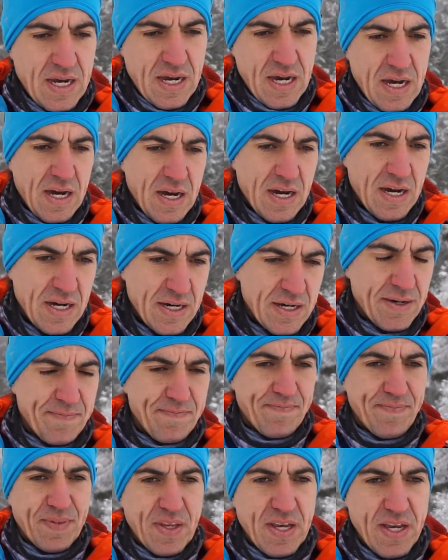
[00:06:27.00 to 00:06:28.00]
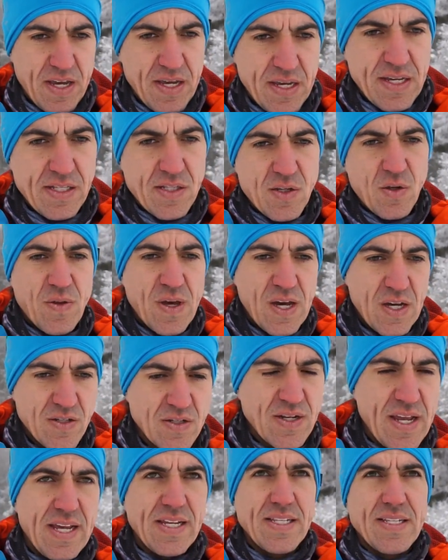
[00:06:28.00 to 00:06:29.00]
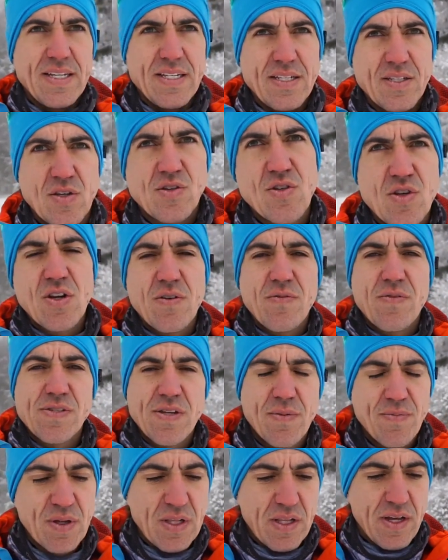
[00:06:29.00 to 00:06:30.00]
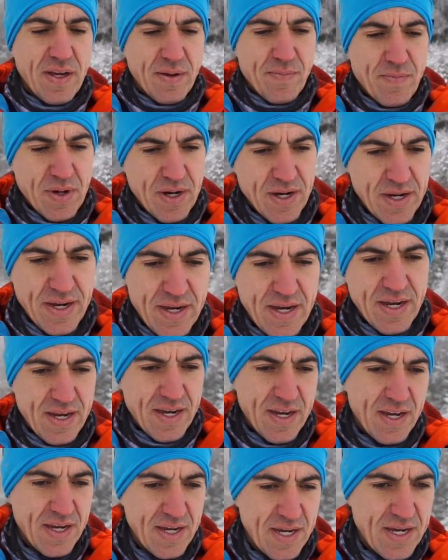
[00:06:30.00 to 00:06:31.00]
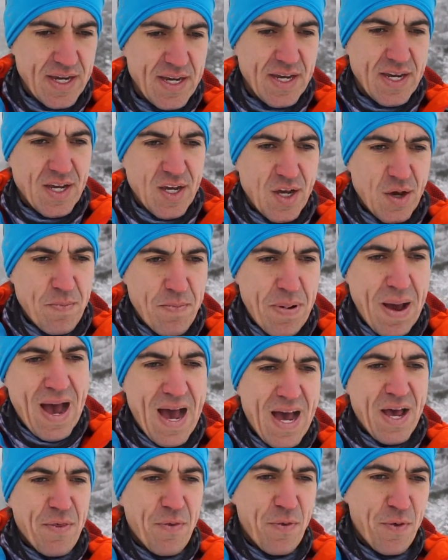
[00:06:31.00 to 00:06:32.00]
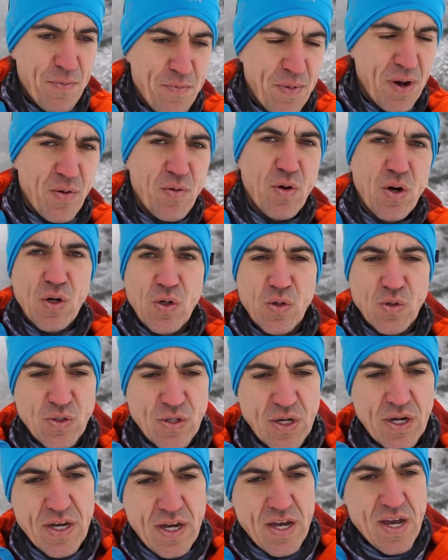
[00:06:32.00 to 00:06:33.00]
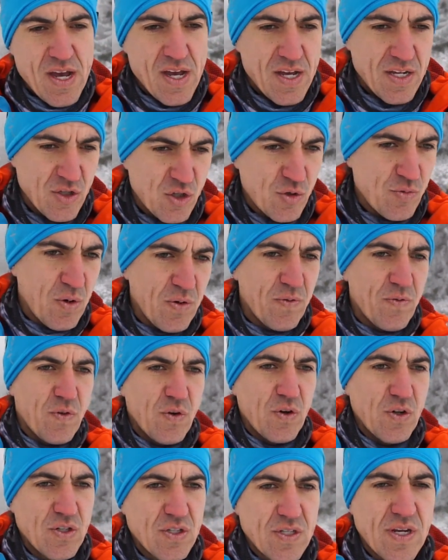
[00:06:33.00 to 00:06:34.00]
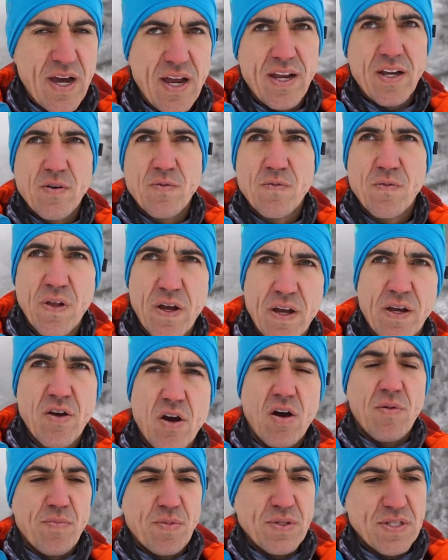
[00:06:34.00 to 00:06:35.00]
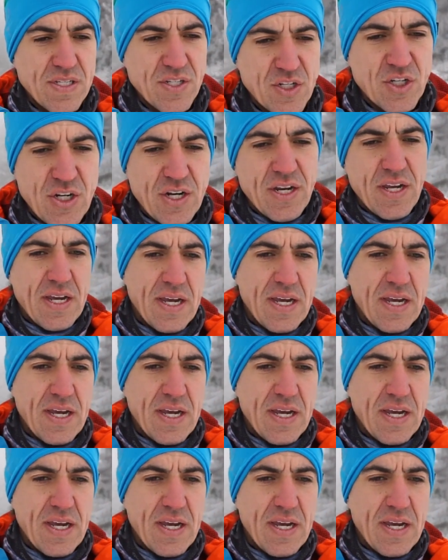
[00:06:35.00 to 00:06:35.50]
in 2018. So sort of something like my path, my road to my first hike and fly competition.